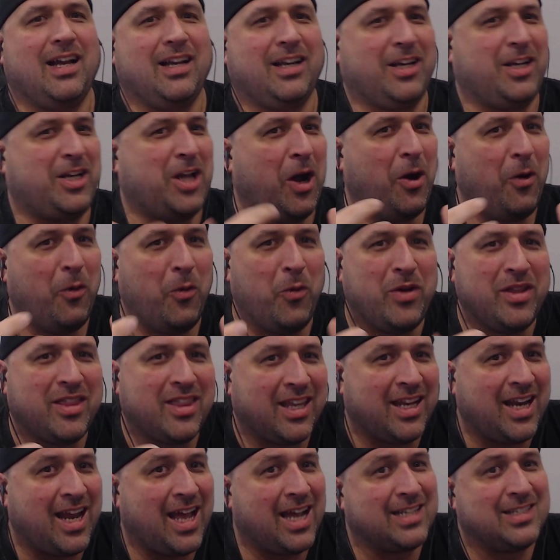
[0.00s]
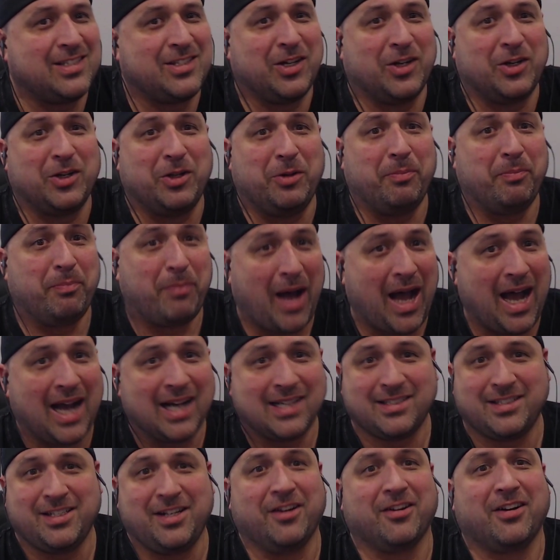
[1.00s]
go with an external
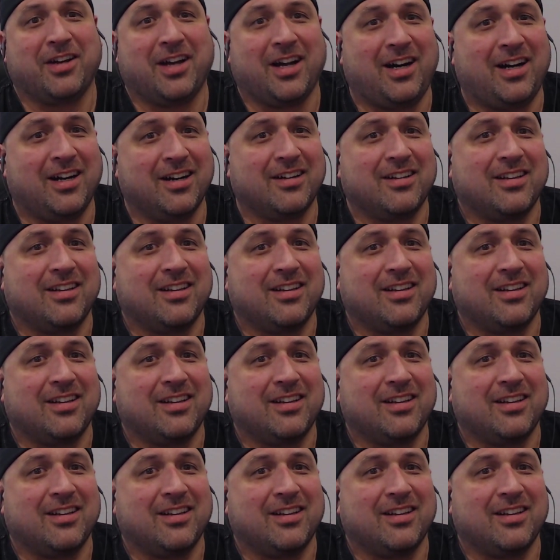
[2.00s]
box in your car.